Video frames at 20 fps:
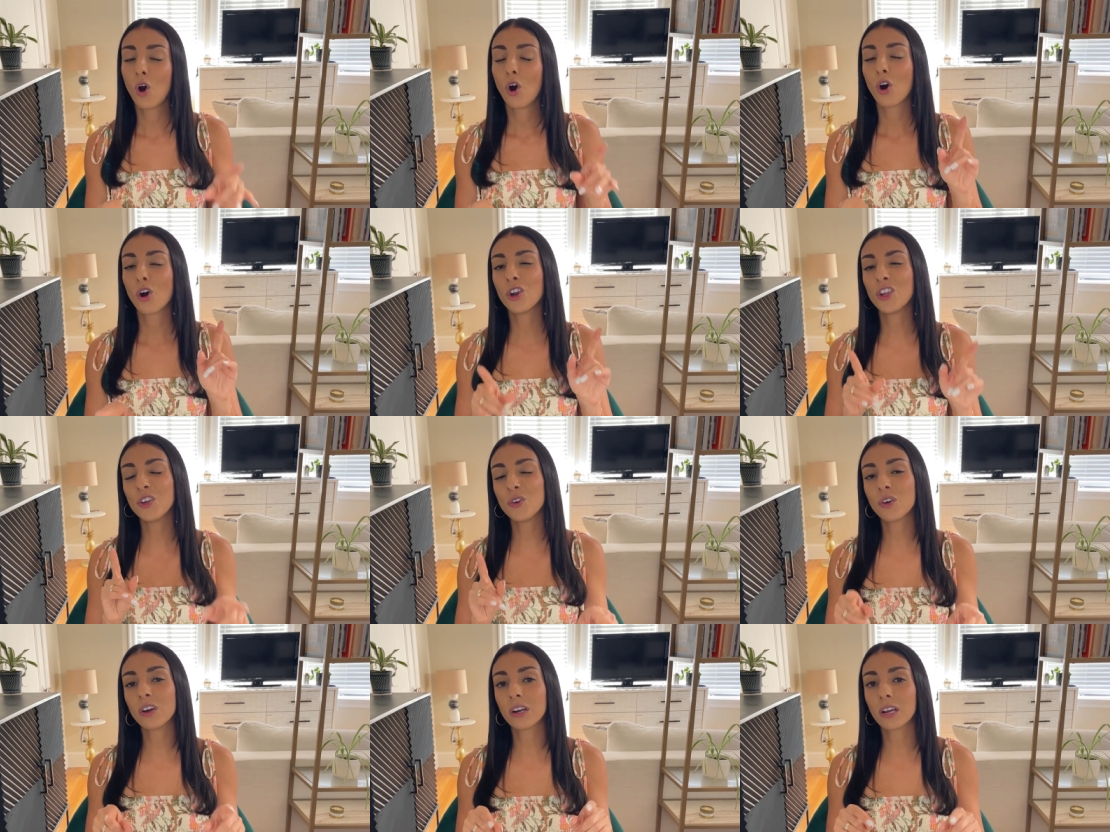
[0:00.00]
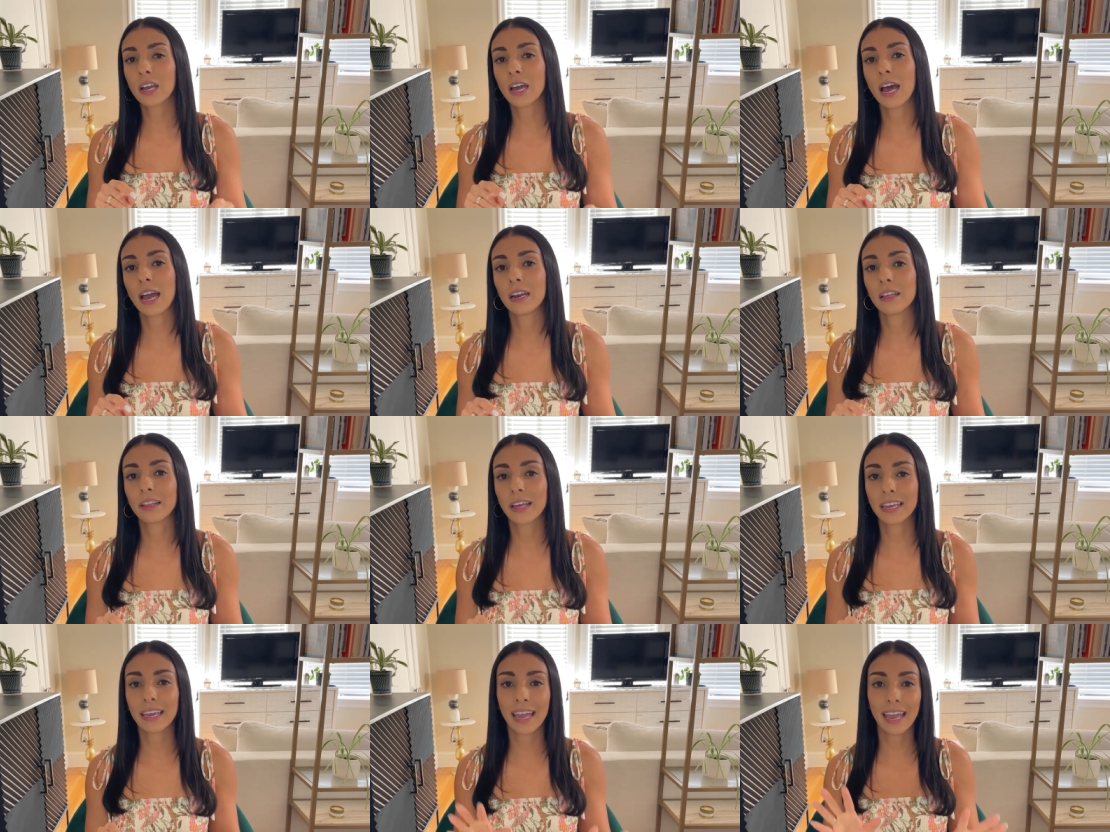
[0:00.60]
Or are you gonna kind of
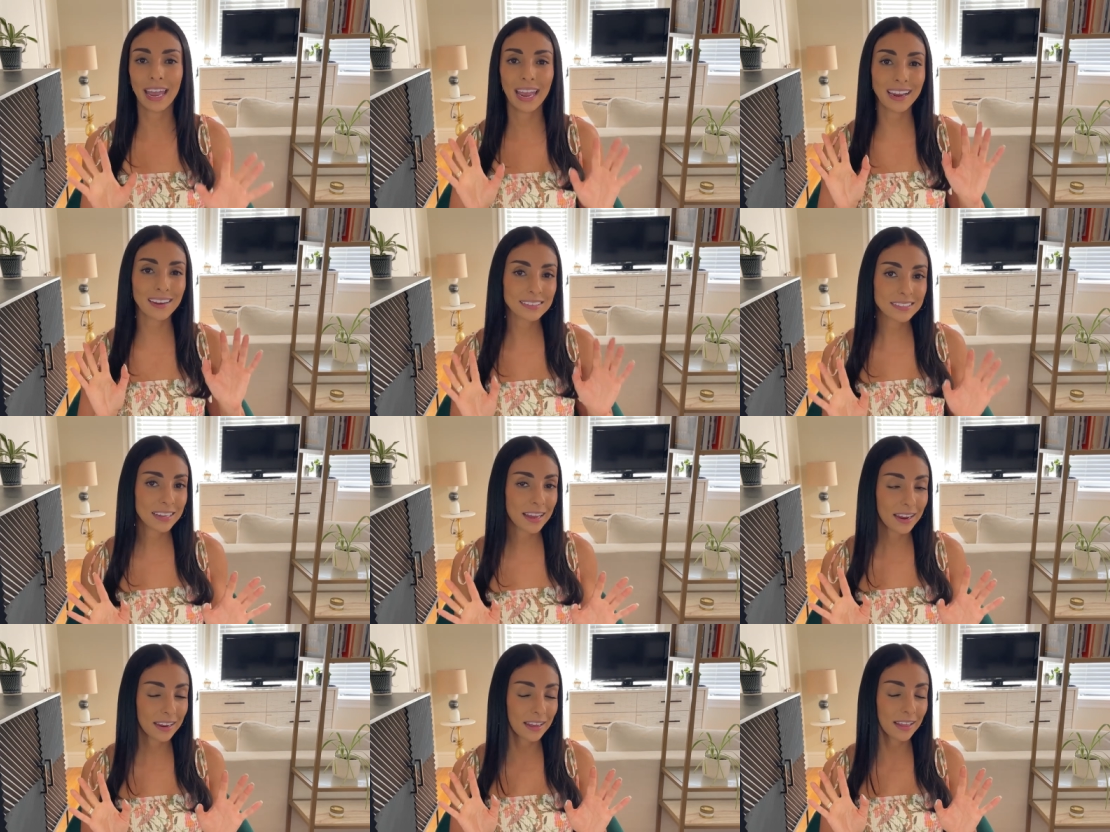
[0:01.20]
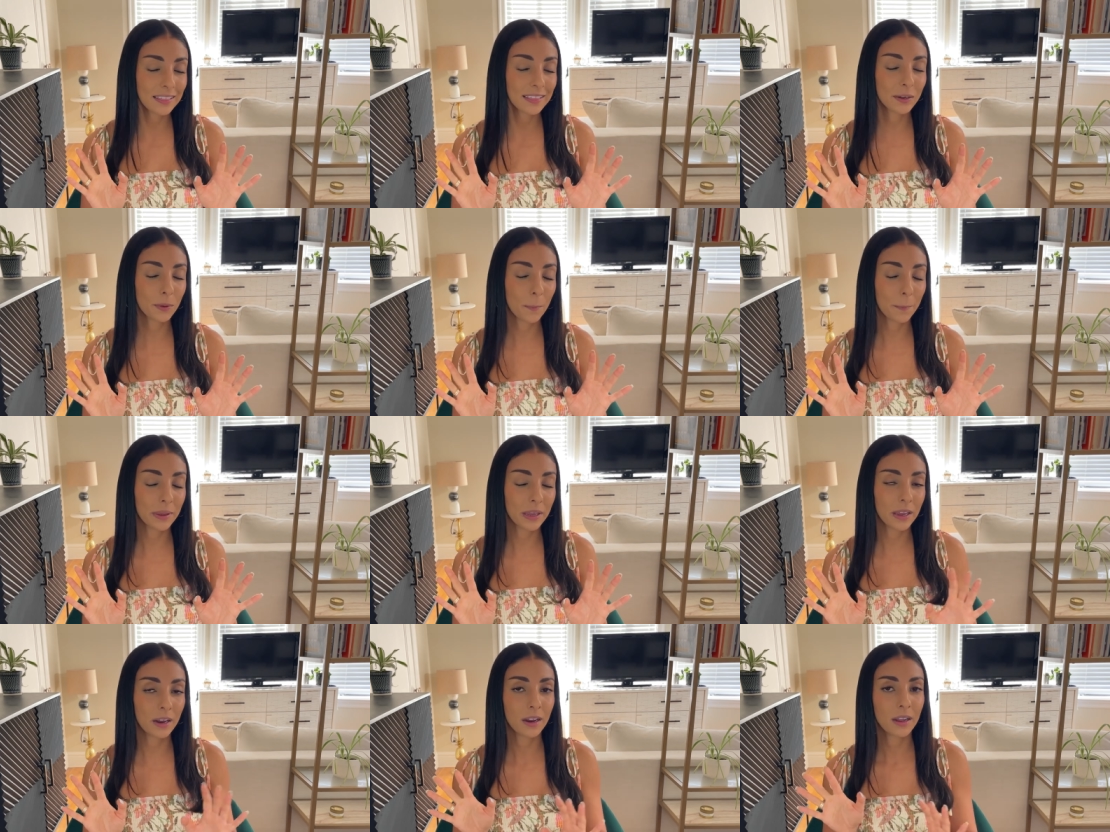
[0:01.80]
like hang tight a little
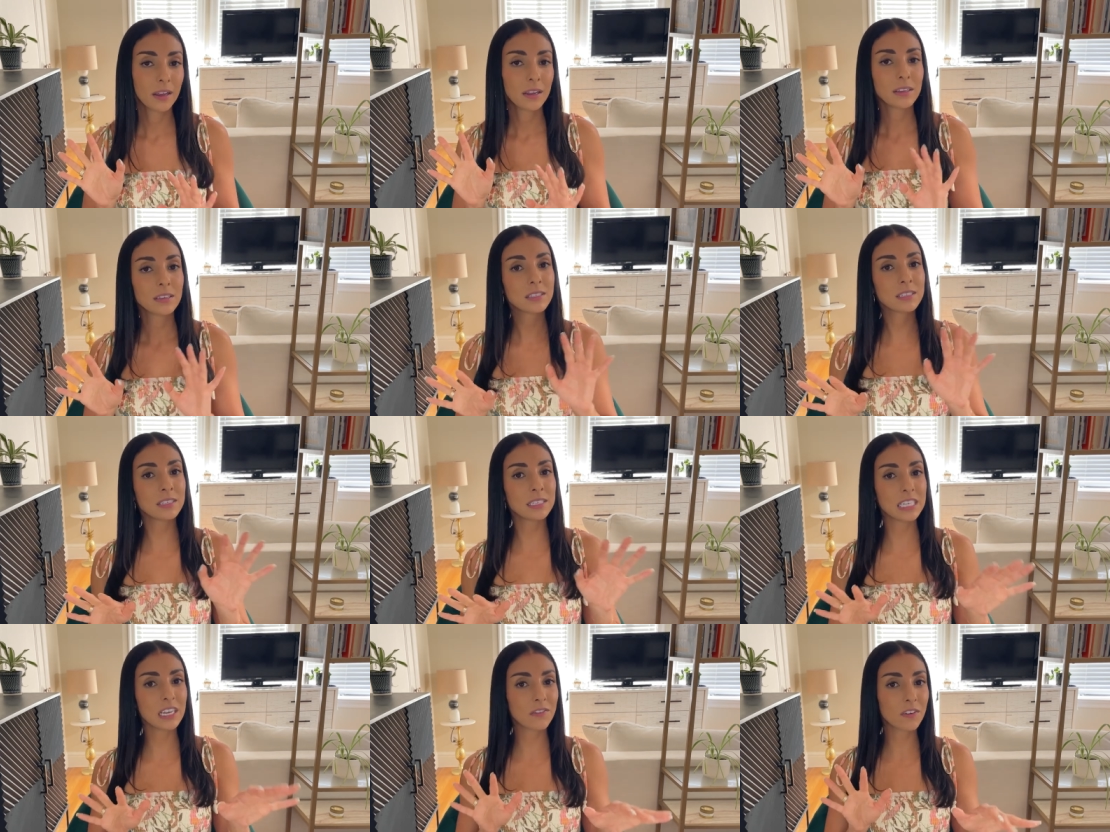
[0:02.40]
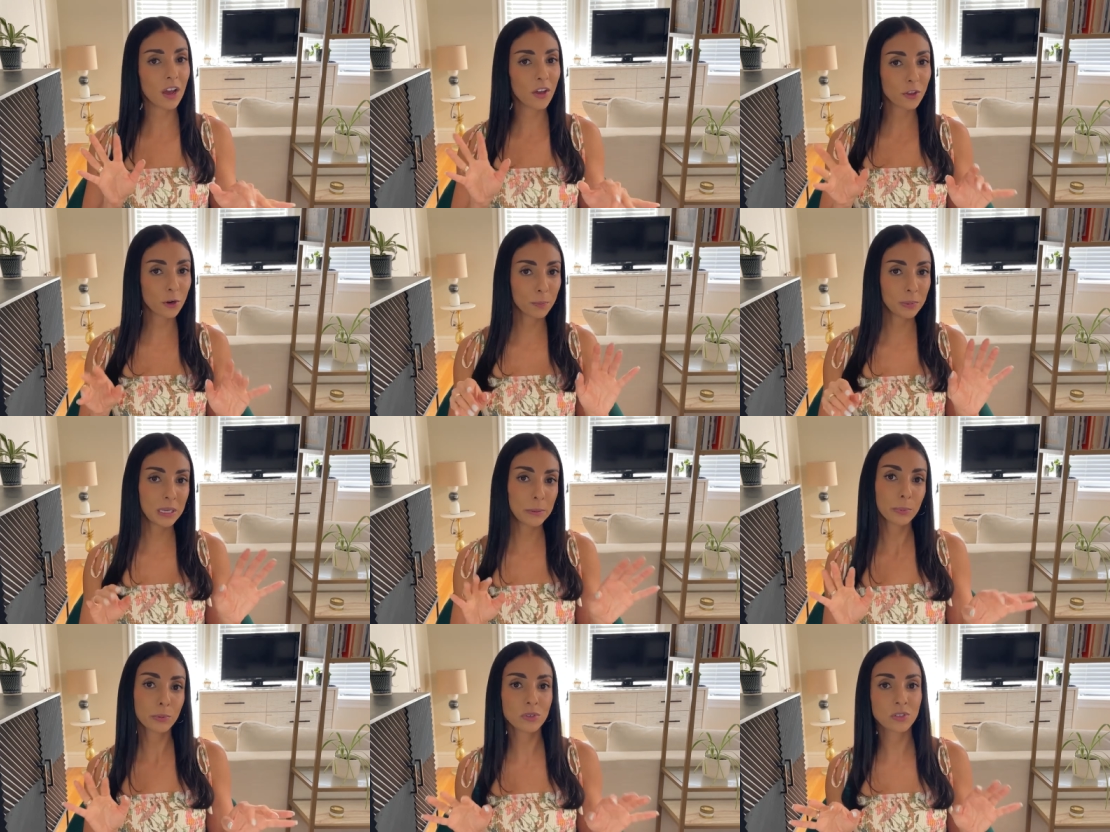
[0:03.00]
bit, see if other
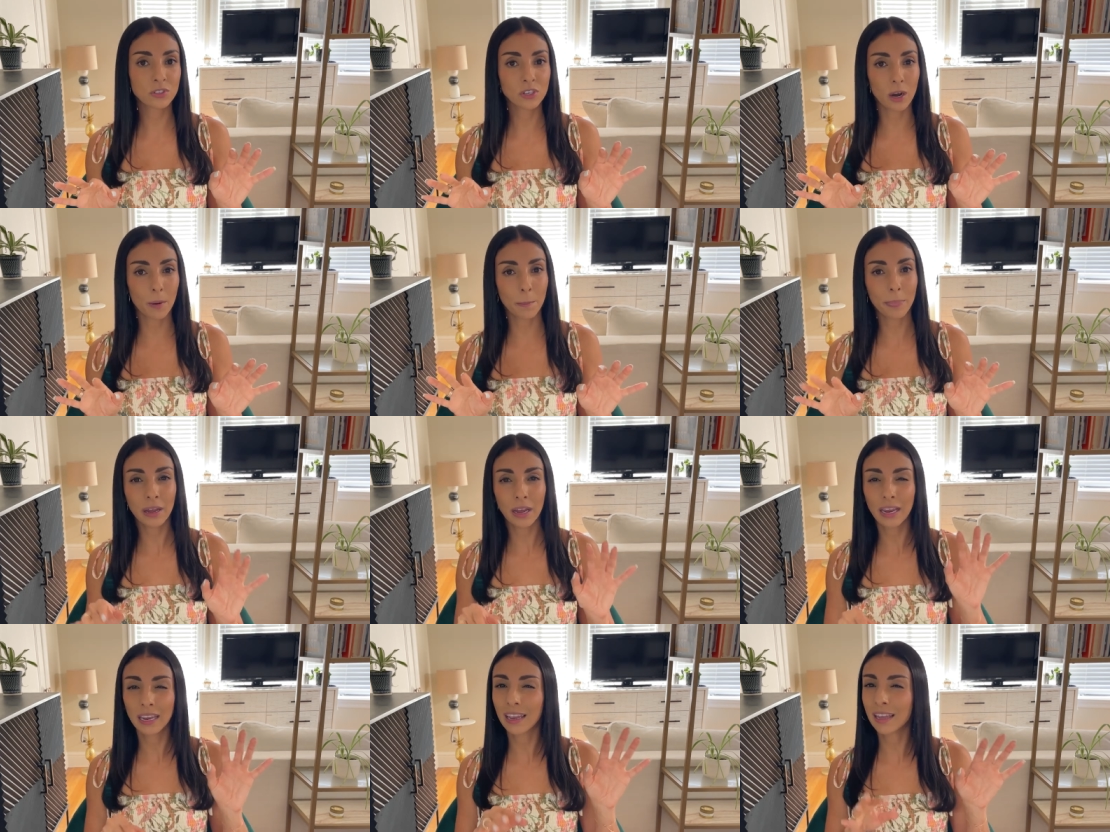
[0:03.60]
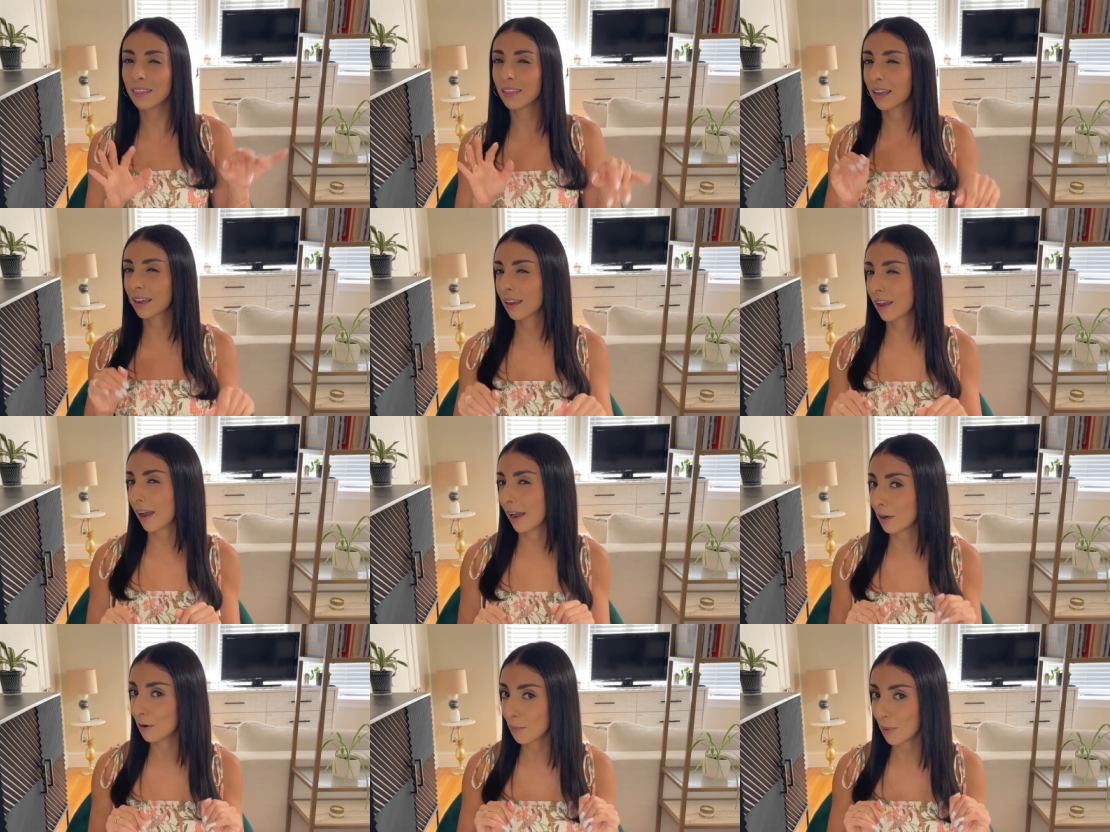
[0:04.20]
people start buying it and then
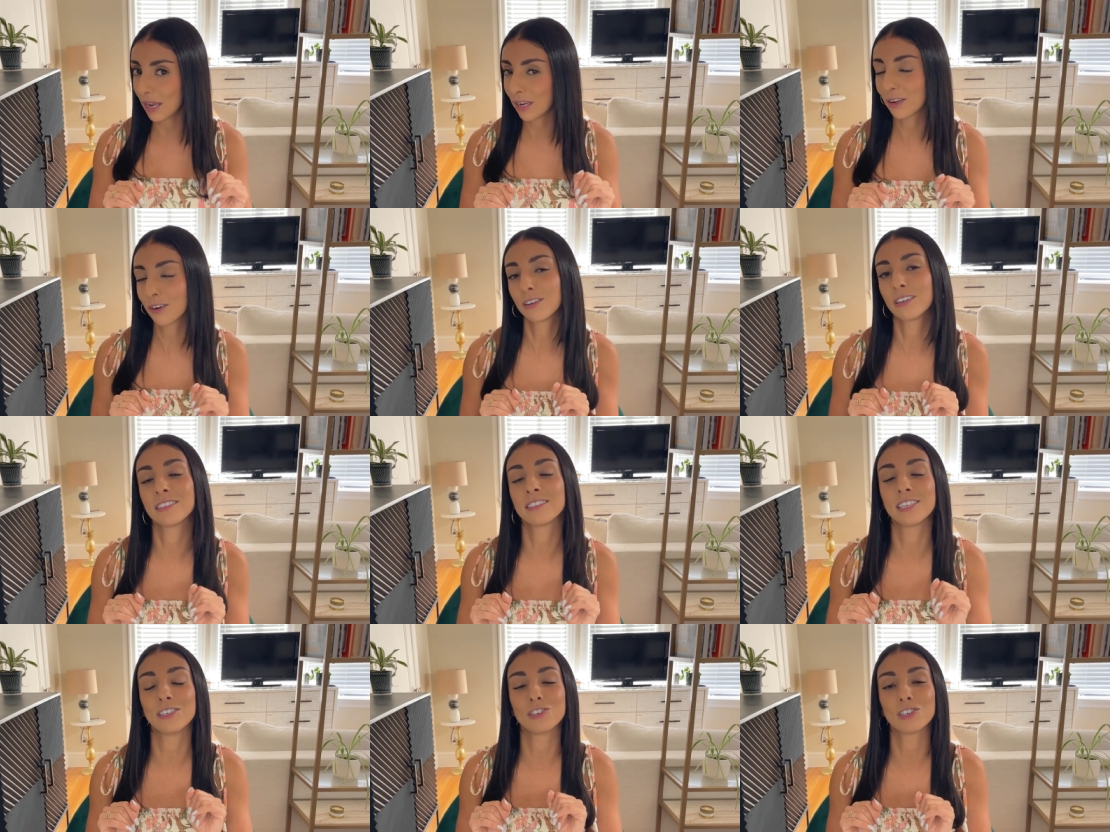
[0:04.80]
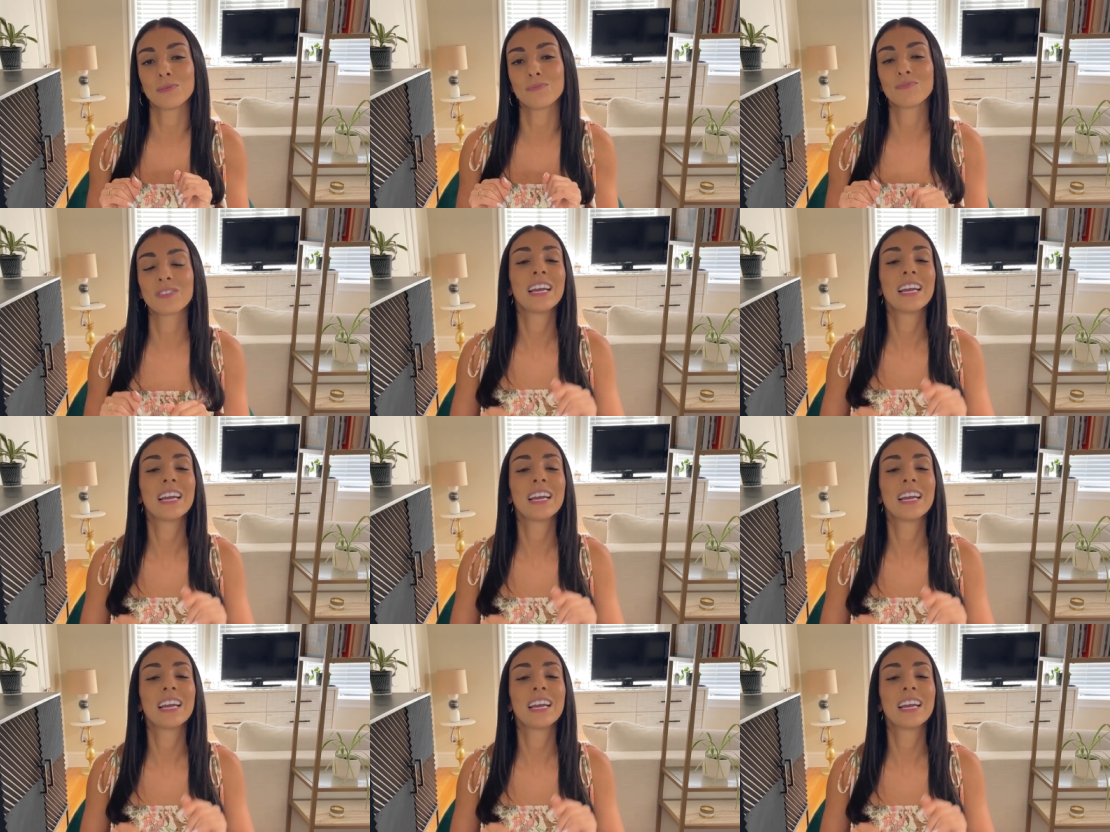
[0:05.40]
kind of make your decision?